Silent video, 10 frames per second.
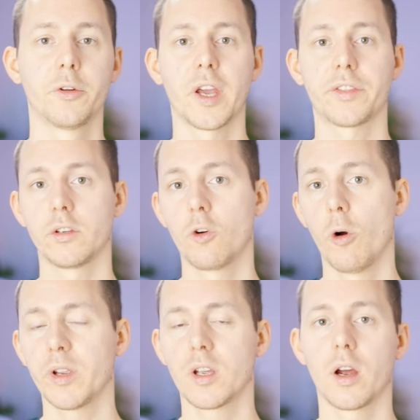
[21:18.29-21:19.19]
to get the
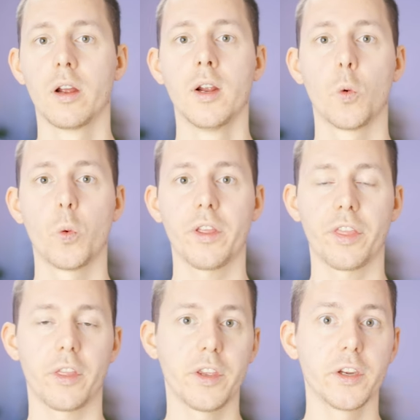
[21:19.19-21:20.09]
Comica
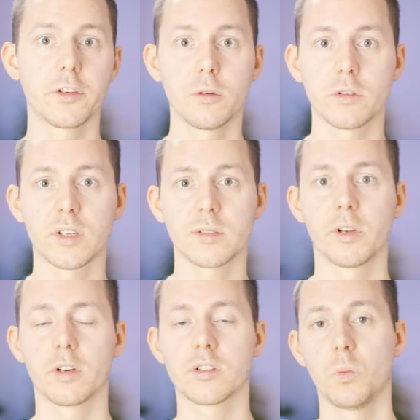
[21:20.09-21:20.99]
with the two
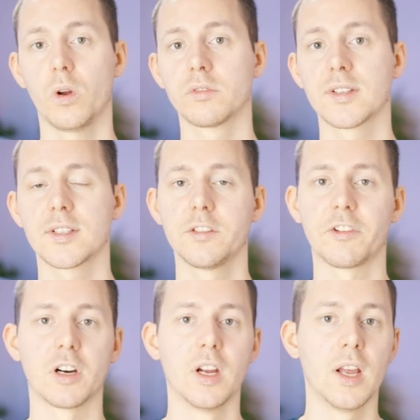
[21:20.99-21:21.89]
transmitters, one
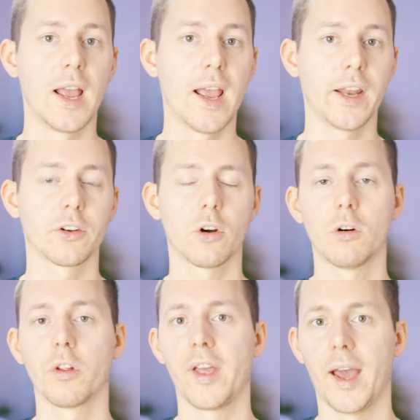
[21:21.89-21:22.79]
receiver, and
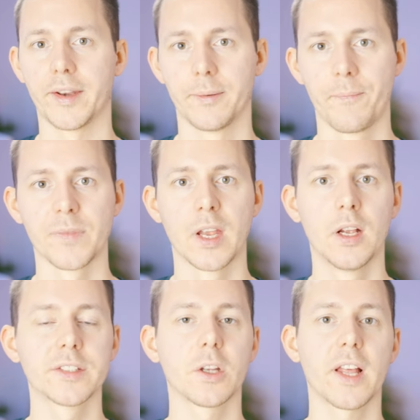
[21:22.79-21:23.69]
all that.
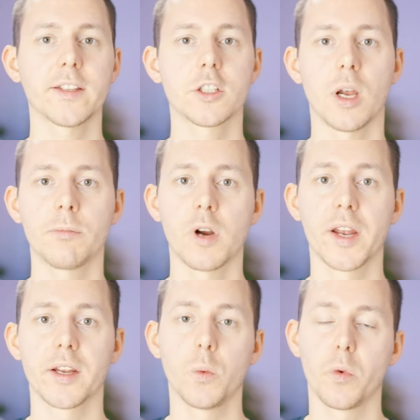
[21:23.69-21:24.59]
So let's jump
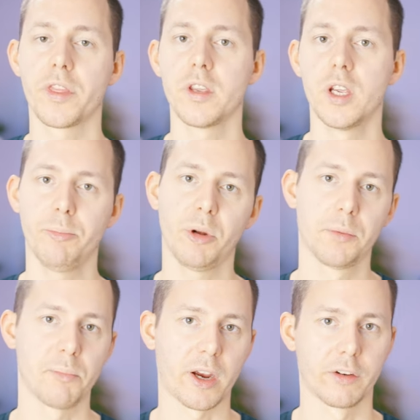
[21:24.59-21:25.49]
right in with the
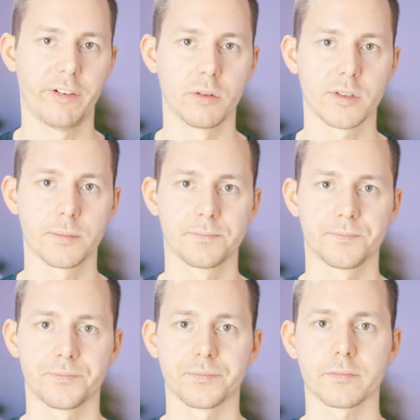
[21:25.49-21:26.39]
inbuilt microphones.
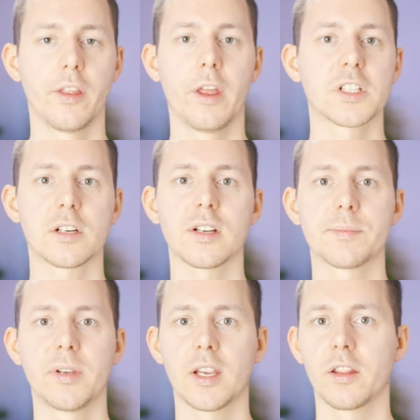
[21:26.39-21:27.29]
Now, generally
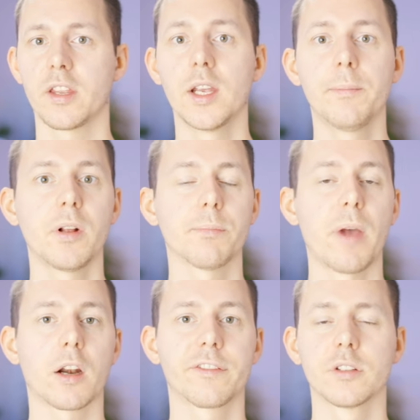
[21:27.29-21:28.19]
speaking, the inbuilt
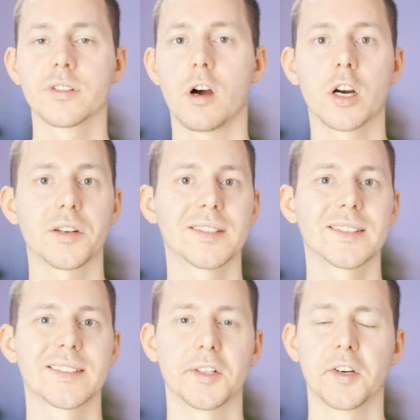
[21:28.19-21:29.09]
microphones aren't
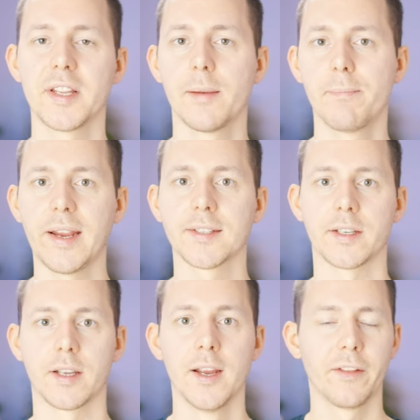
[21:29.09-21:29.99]
necessarily amazing.